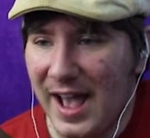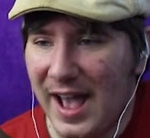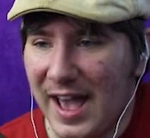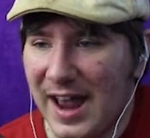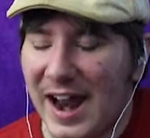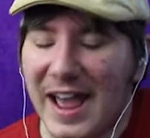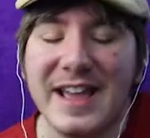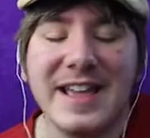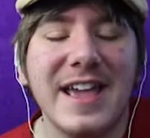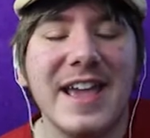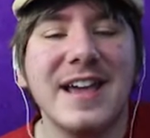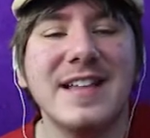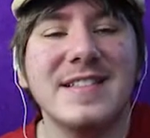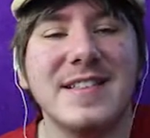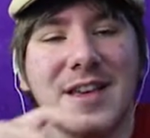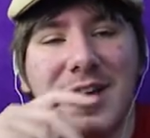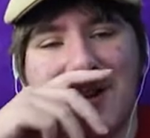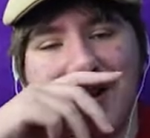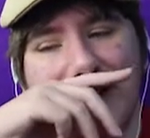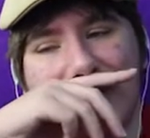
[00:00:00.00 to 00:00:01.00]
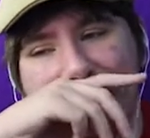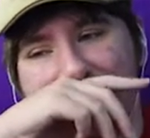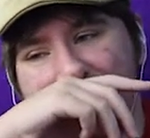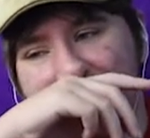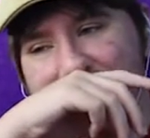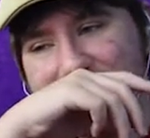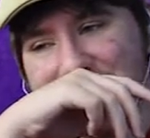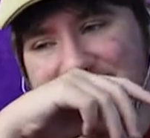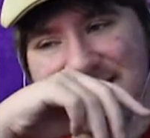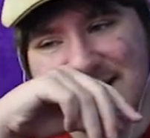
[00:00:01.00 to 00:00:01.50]
And I can't tell you
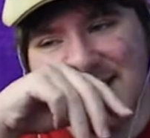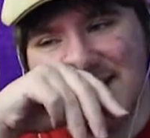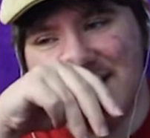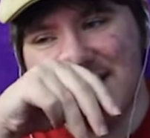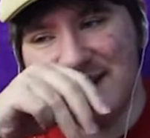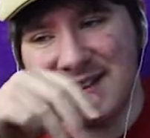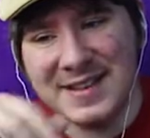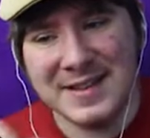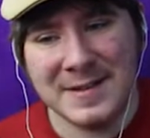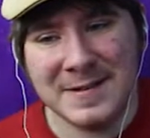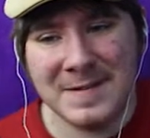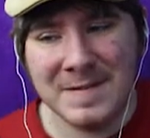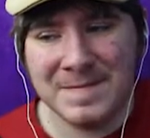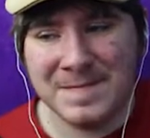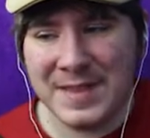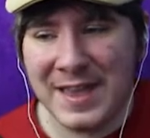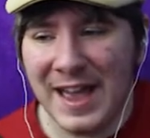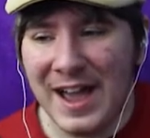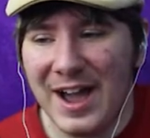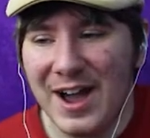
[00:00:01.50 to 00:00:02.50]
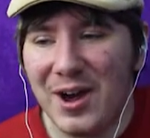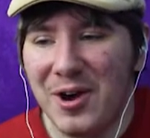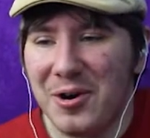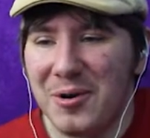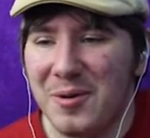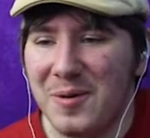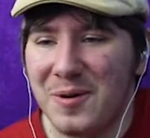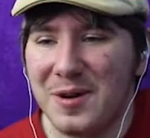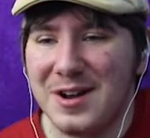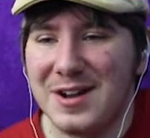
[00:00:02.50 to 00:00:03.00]
guys
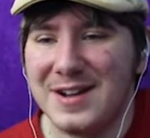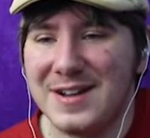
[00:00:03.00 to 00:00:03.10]
how